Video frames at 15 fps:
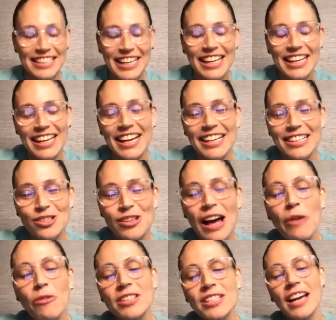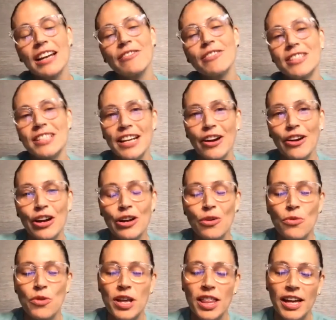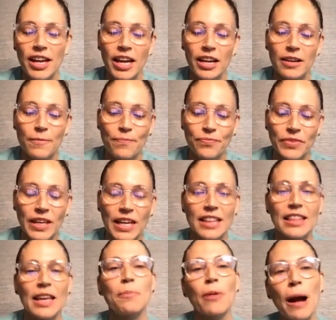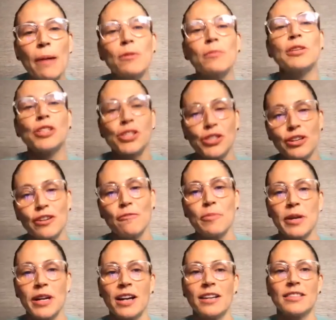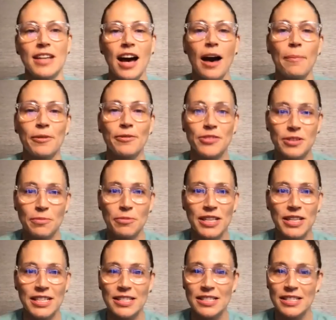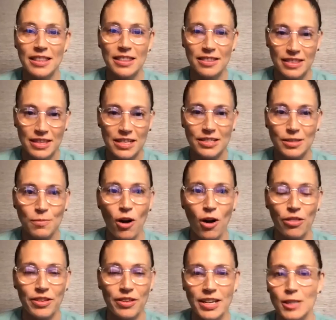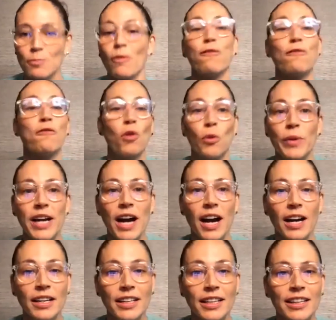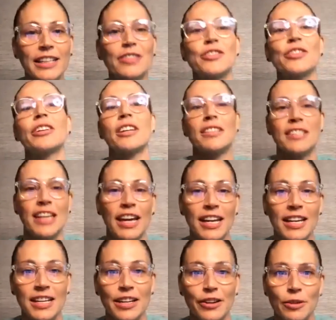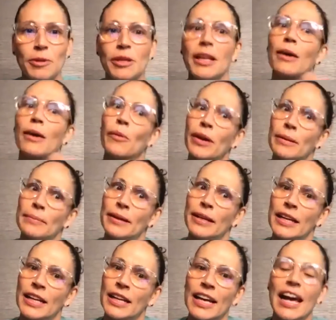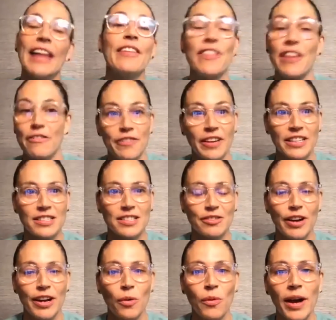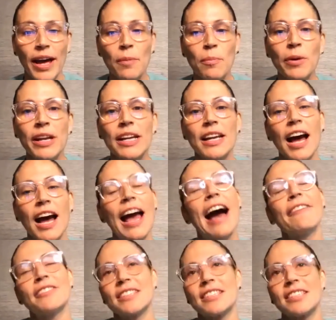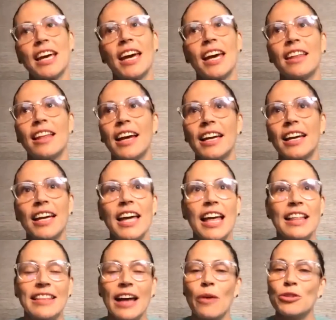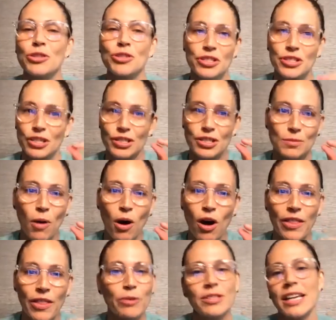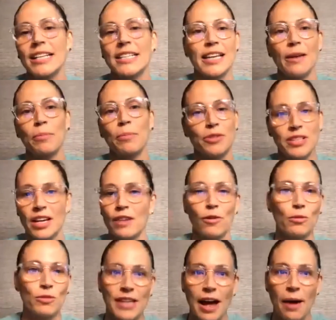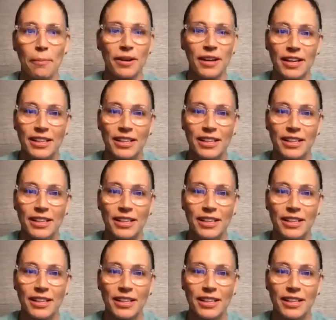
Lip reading: Yeah. So that was kind of a scenario where like they probably should have been on top of some of these small things before we got here. It took us getting here to be like, wait a minute. And then they fixed it right away. But I have to say, like, that was just that was like 10% of what was happening.